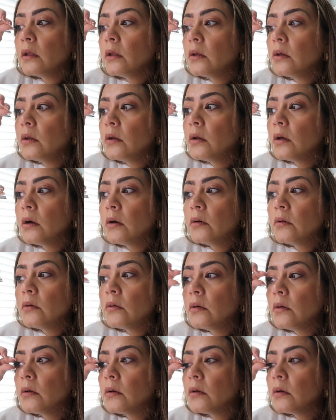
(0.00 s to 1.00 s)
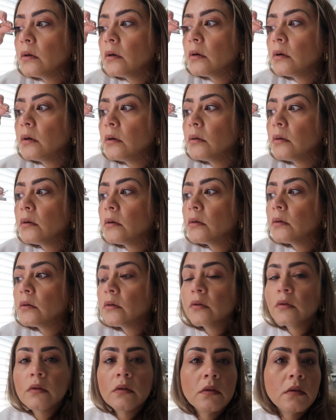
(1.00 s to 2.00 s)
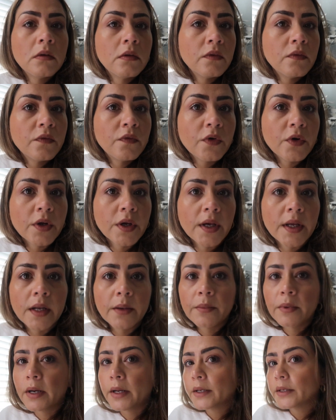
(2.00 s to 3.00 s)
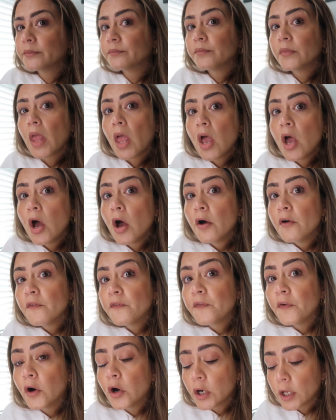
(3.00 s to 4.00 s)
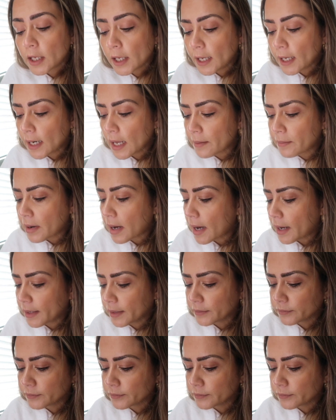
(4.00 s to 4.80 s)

You know? Oh, forget about it. Forget about